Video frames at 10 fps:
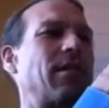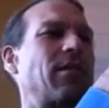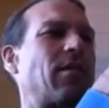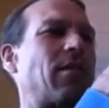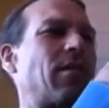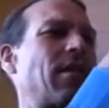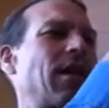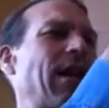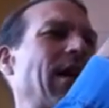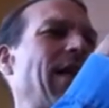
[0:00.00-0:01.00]
on
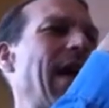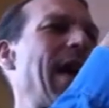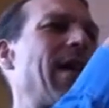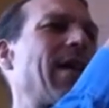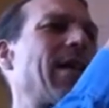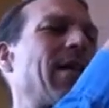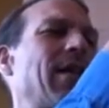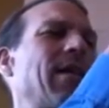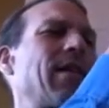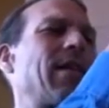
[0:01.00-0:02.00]
like that,
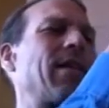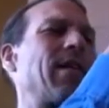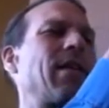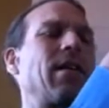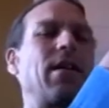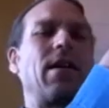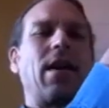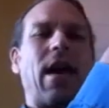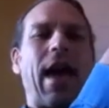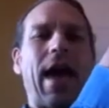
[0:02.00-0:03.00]

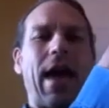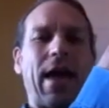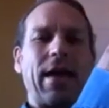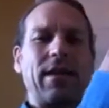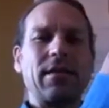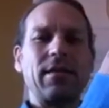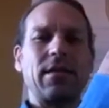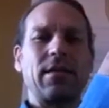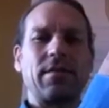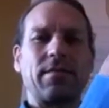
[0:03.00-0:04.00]
and
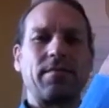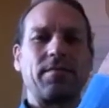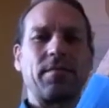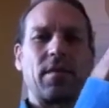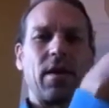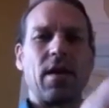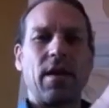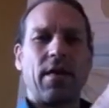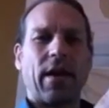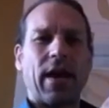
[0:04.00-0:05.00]

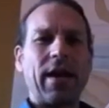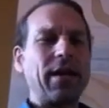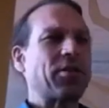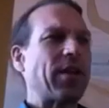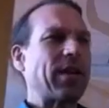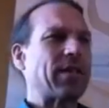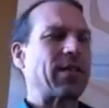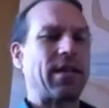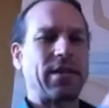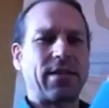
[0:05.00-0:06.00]
the kind of trick to
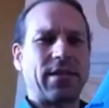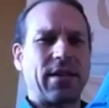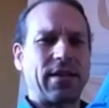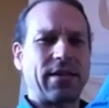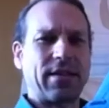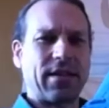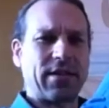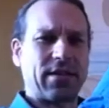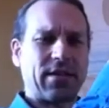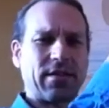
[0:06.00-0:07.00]
this
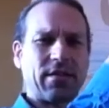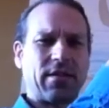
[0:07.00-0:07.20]
is